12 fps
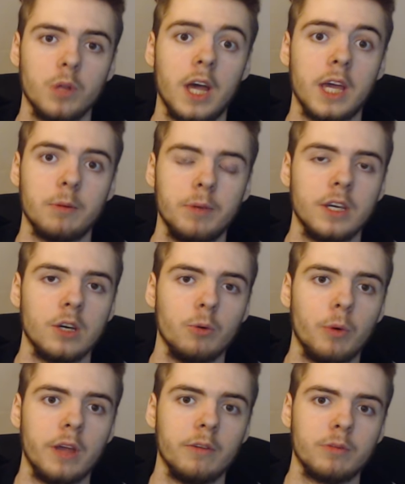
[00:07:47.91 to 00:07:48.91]
like being
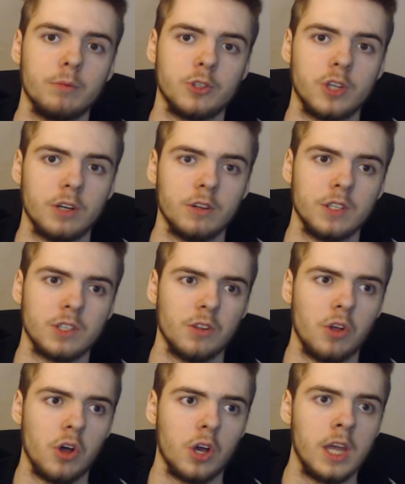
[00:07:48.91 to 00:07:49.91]
away from the channel this
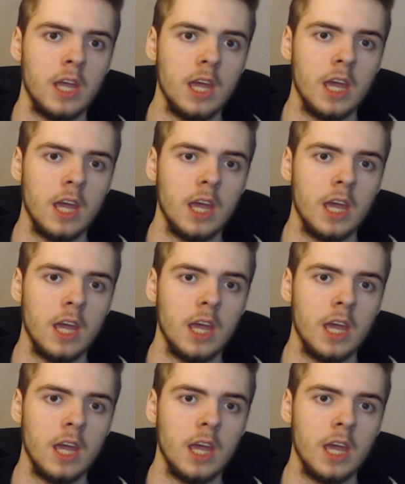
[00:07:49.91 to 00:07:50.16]
long.